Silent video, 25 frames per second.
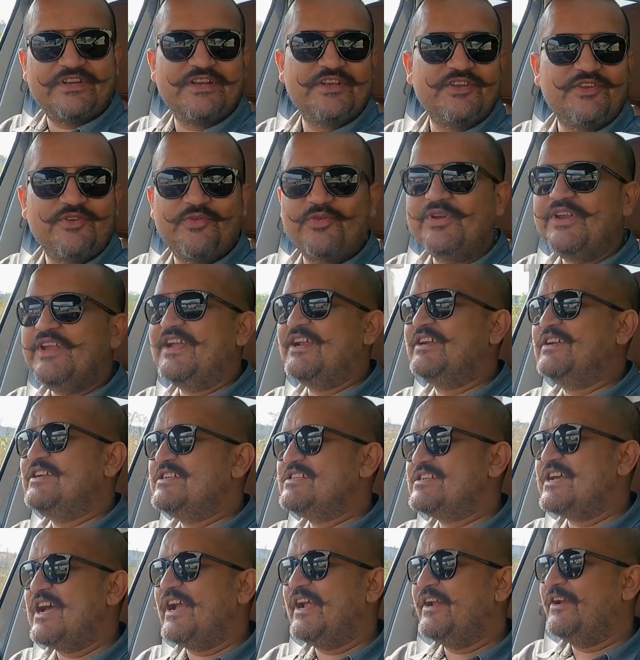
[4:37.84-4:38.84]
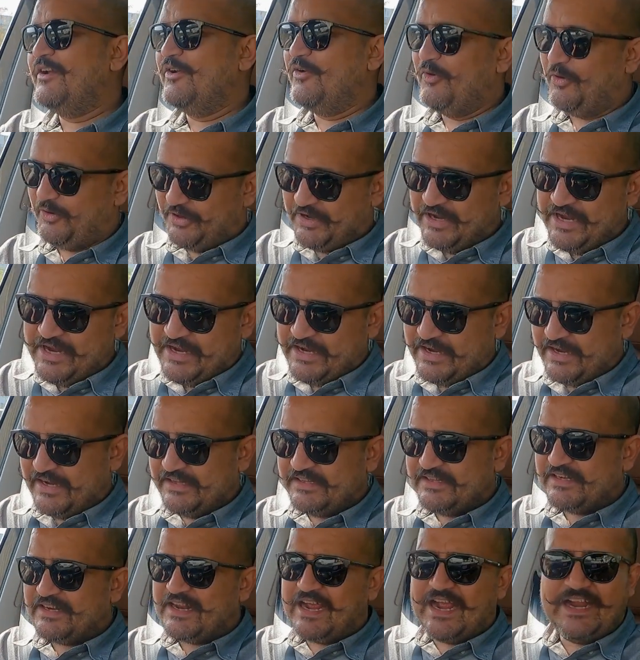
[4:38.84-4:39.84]
it a unique design look.
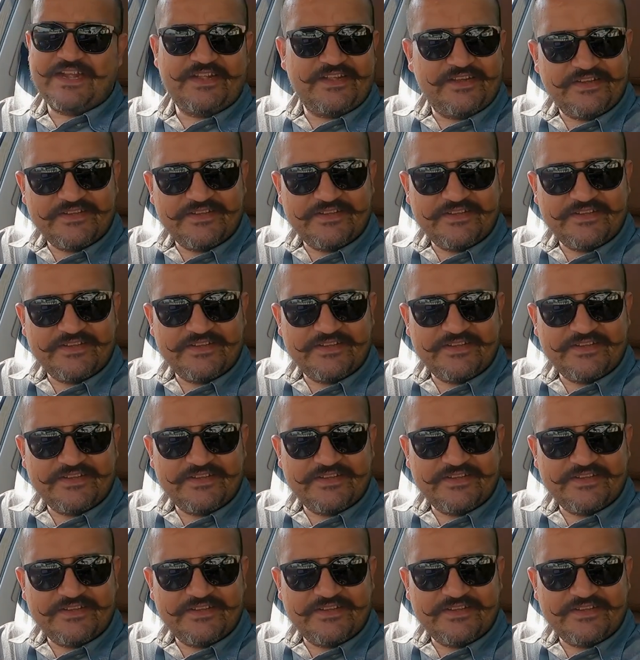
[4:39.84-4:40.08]
In the night,